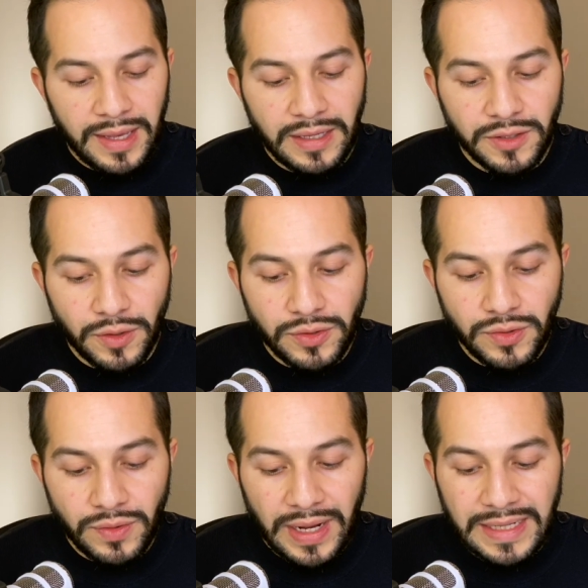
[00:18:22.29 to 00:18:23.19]
is going
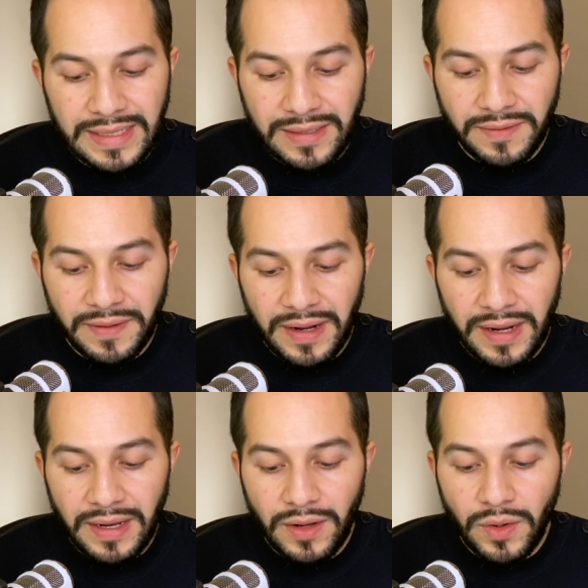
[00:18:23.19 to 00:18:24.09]
to
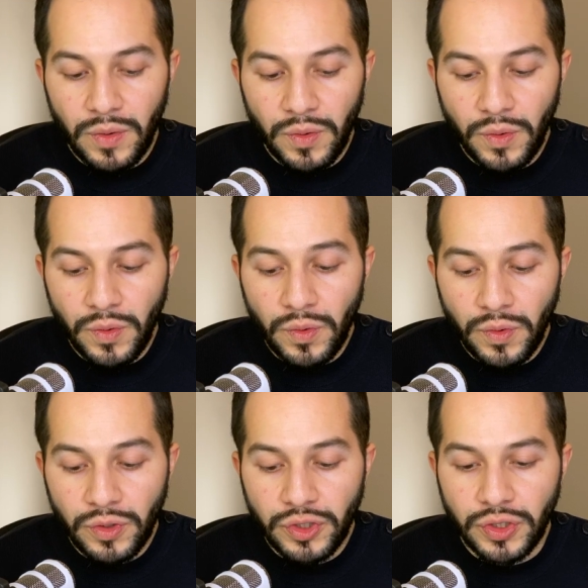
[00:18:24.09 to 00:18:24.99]
identify who
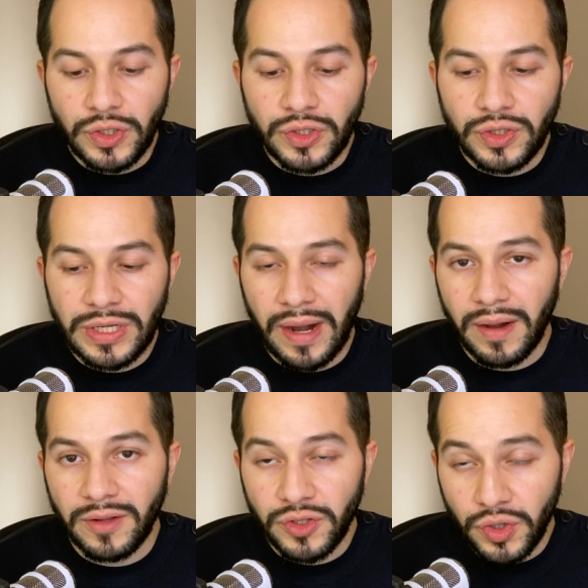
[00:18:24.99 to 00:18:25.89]
should
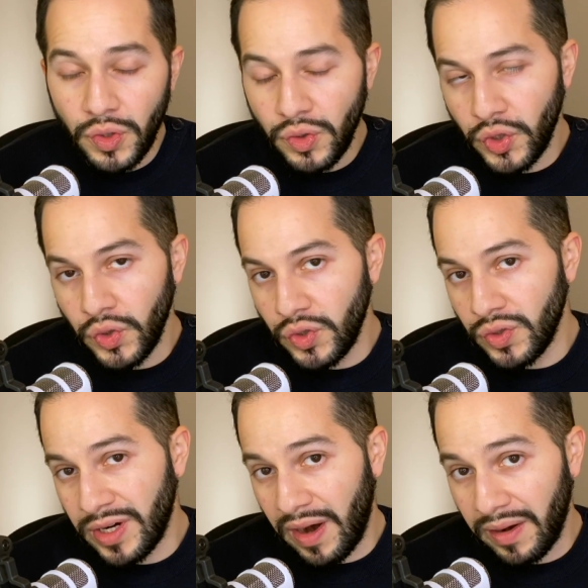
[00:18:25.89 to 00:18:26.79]
you
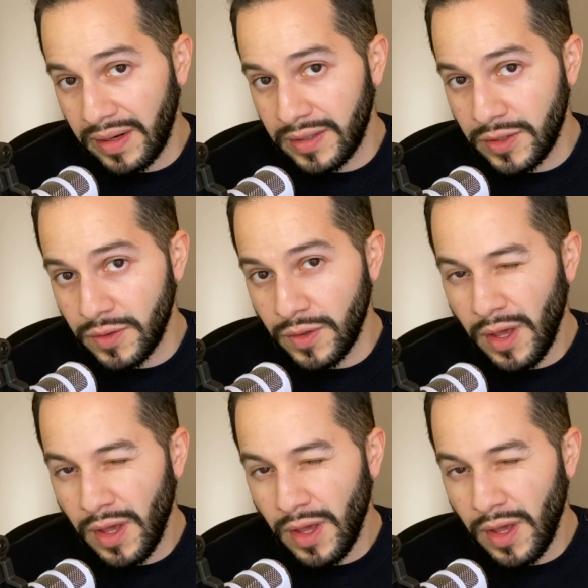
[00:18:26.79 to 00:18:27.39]
target to.